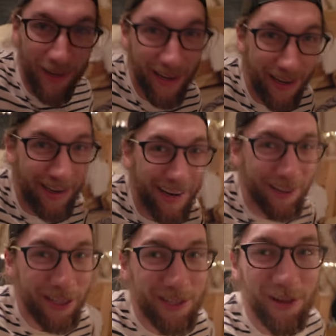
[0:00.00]
been
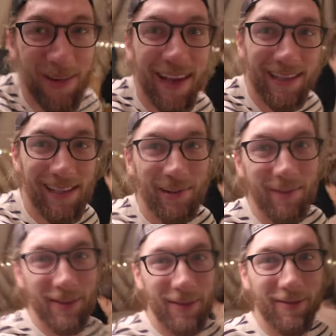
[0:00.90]
nearly two days that we've
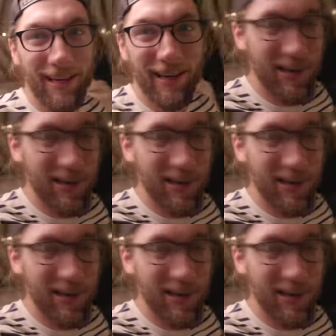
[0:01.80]
been living in a